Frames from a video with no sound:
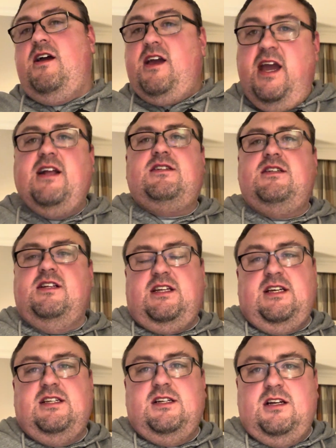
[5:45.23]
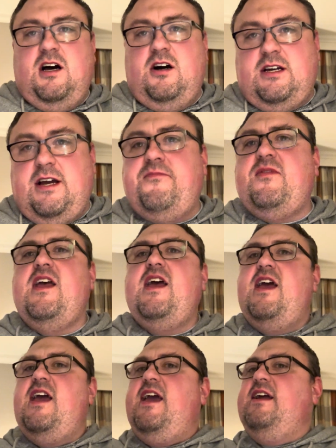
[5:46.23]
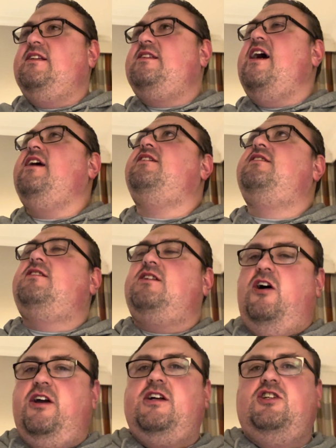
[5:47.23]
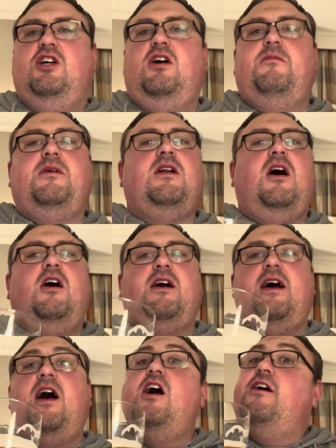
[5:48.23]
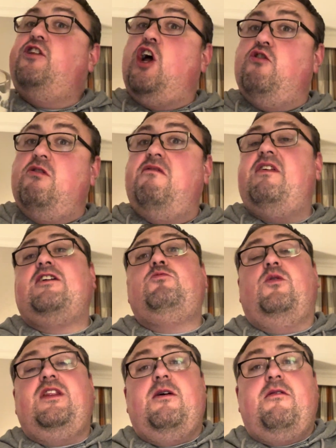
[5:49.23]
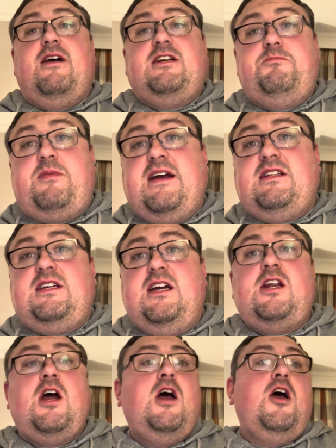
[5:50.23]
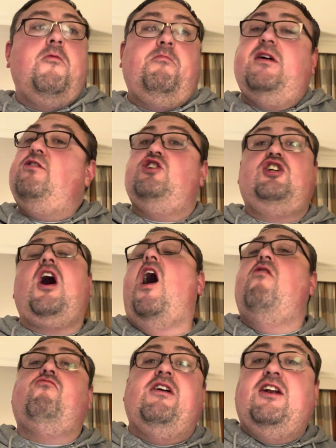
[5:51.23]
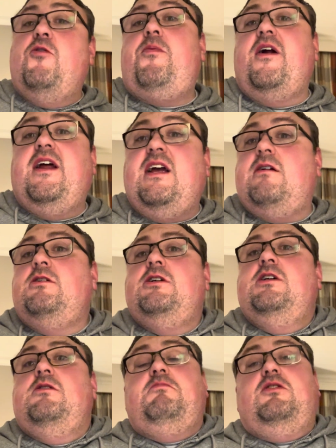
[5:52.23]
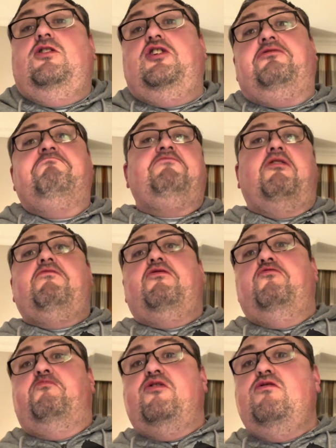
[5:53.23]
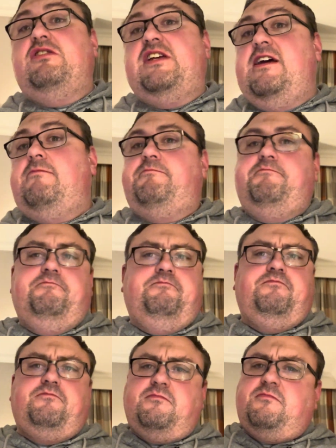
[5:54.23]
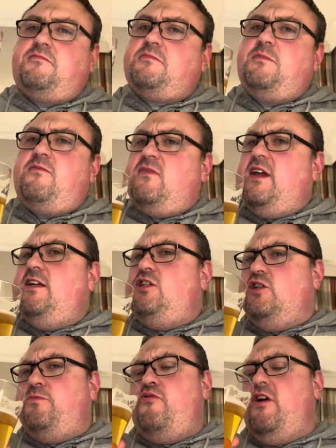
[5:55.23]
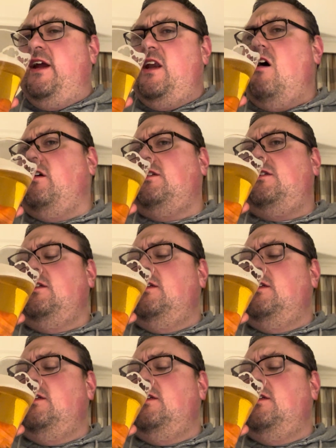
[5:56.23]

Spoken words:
it's a decent lager. It tastes like a German lager. Don't know if that's what they were expecting, because you can't read up on it, because don't know who brews it. It's just pretty nice, and